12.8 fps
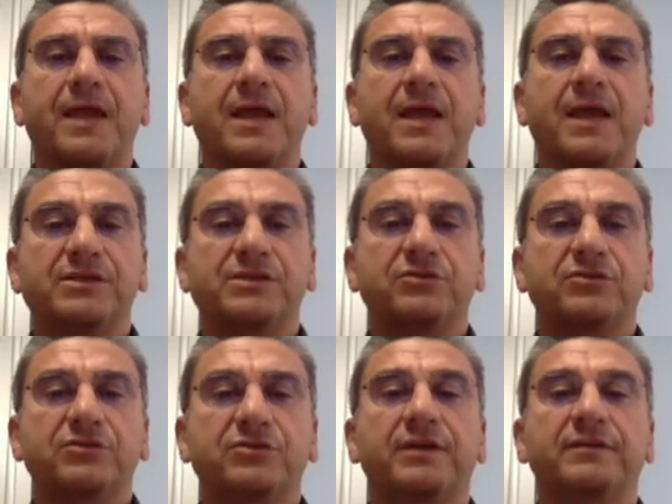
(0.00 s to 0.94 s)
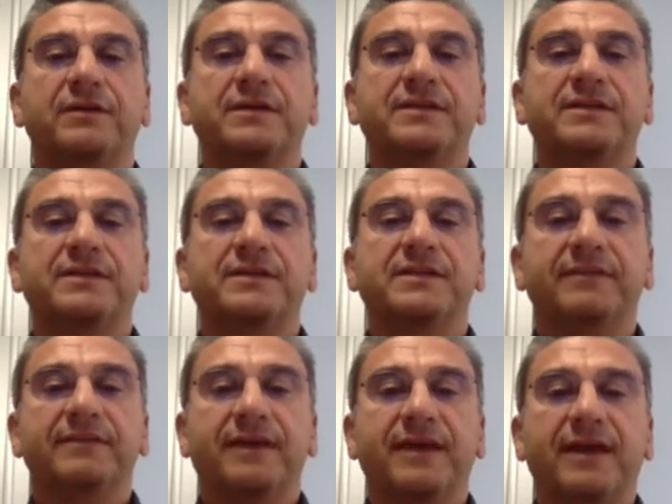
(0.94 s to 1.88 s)
The Patient's Toolkit
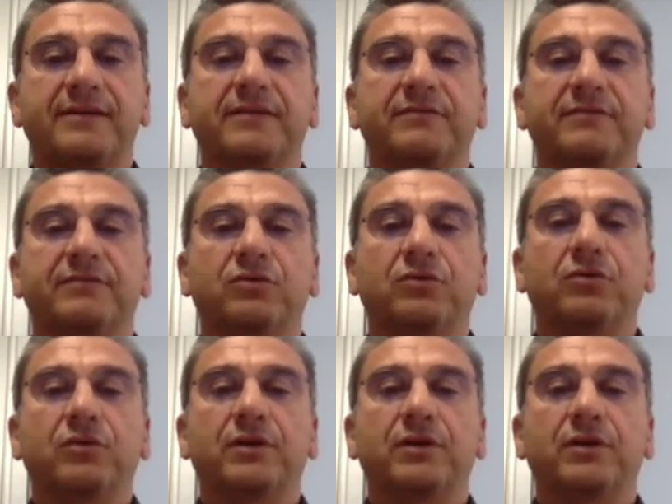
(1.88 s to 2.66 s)
is an interactive